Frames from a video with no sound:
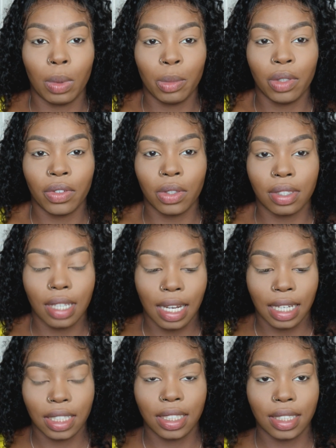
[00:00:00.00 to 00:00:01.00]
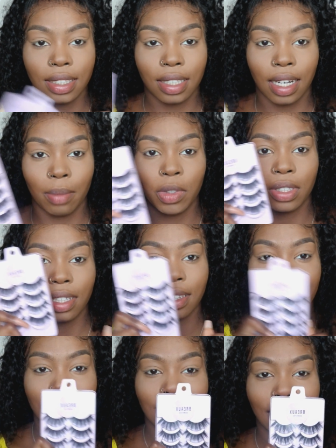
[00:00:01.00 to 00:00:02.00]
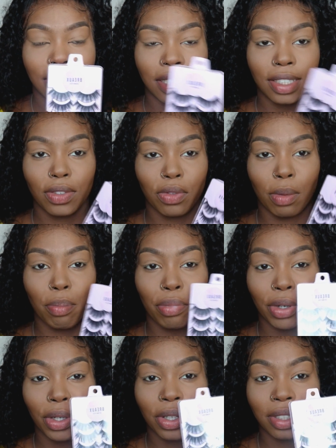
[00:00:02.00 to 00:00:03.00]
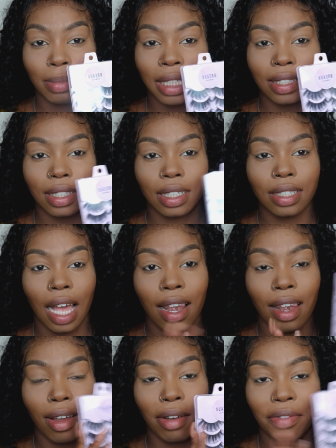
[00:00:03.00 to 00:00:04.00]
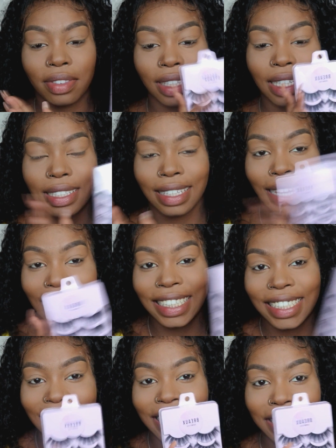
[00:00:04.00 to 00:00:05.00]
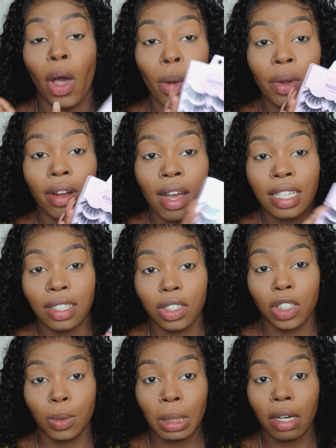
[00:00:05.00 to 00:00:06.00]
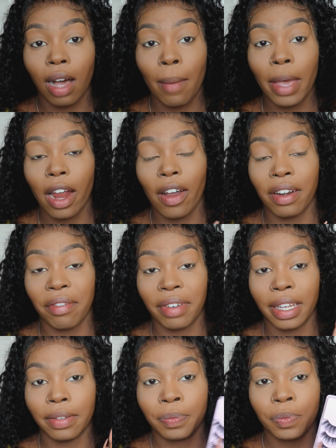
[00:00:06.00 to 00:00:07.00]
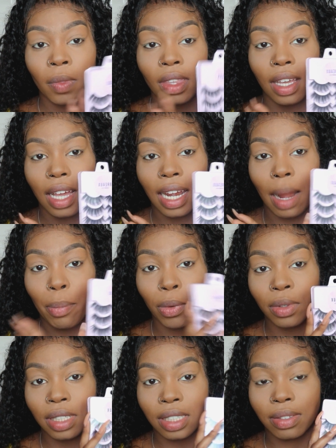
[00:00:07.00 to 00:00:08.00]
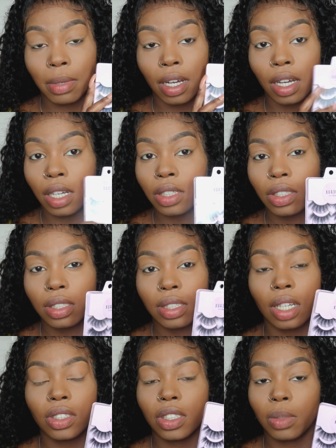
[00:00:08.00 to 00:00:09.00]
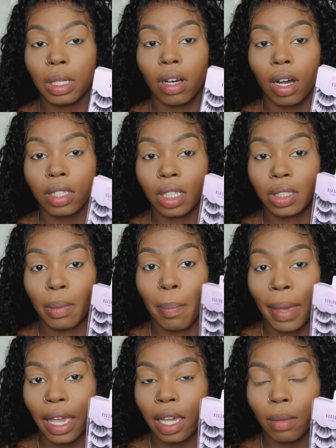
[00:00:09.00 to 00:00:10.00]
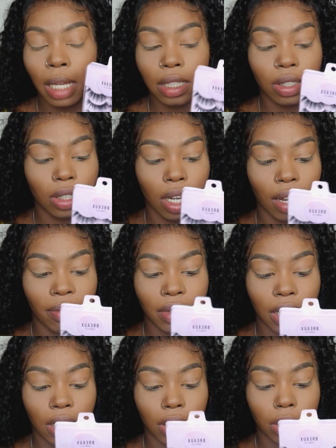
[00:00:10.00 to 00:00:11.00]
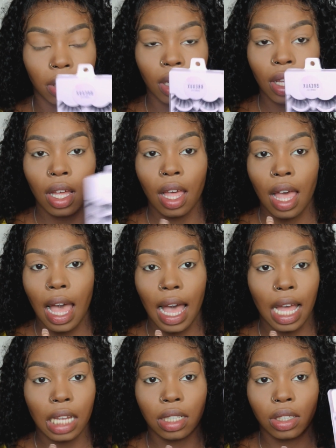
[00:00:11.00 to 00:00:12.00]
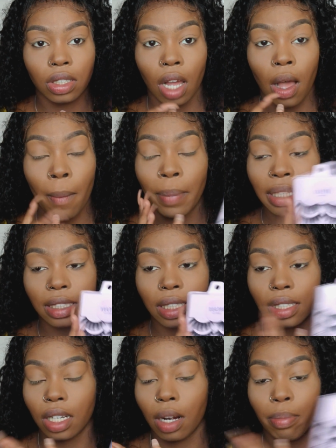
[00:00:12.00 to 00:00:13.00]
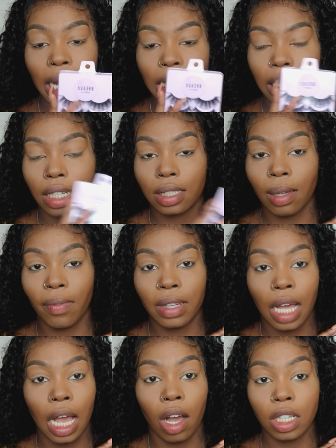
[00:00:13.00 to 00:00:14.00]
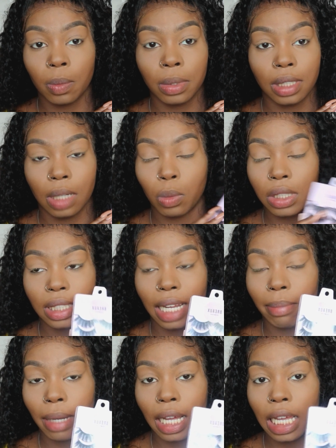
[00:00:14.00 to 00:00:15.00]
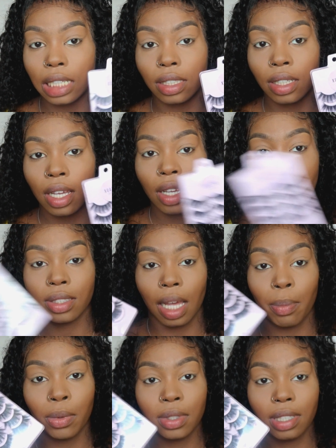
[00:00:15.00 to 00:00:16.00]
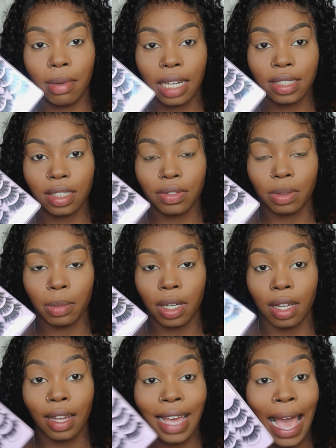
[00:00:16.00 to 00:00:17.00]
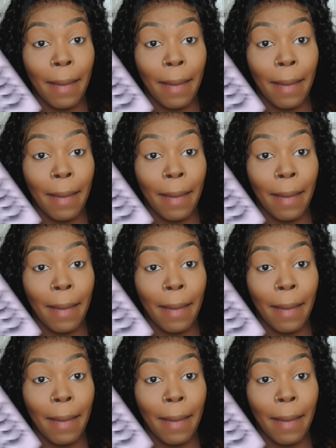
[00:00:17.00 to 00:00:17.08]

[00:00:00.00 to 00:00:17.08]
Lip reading: we're moving on to lashes, and I'm using these lashes from Bro Cosmetics. love these lashes. Owner is such a sweetheart. I met her at an event, and I bought these from her. Such a sweetheart, such a babe, like such a lovely girl. And her business and her branding is something that I 100% would stand behind. So I bought some lashes from her.